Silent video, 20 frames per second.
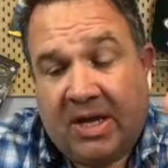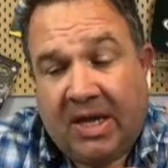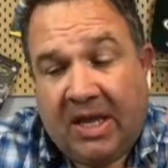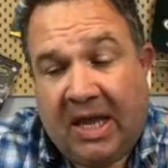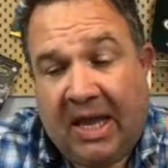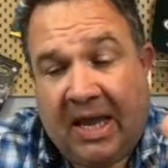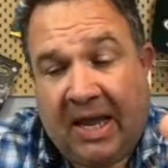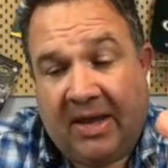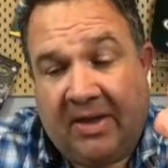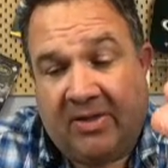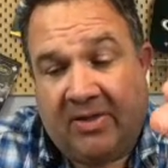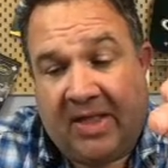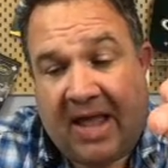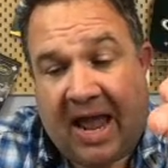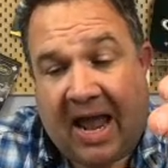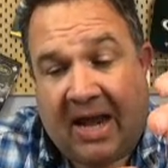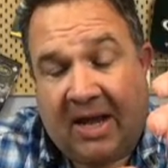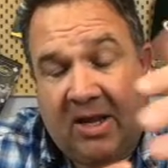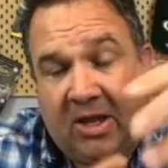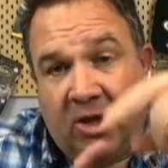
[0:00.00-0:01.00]
is
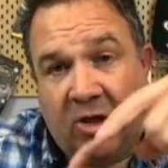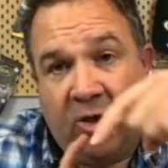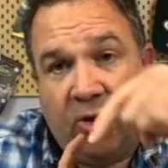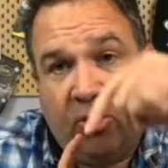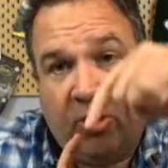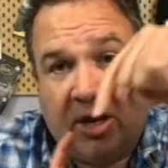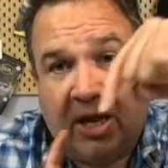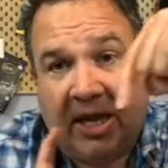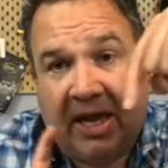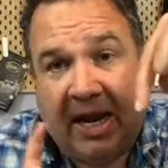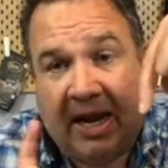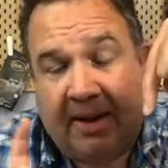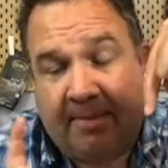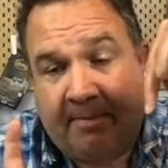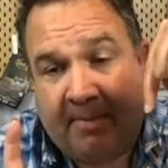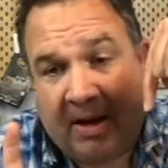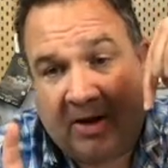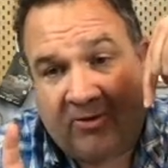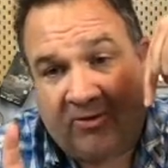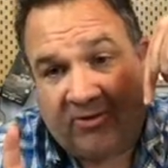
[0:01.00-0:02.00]
that you can get a
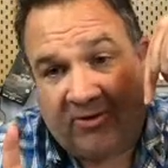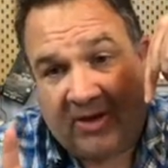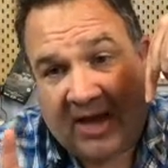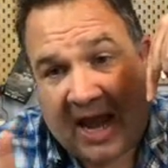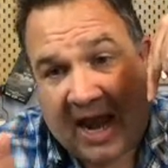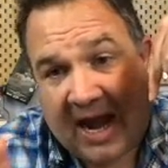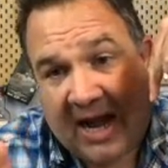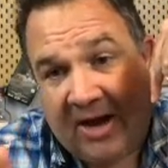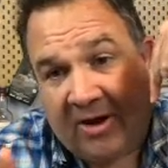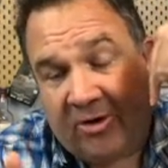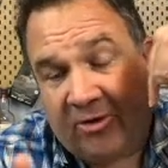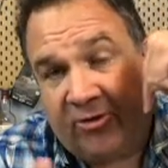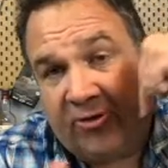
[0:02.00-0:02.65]
much tighter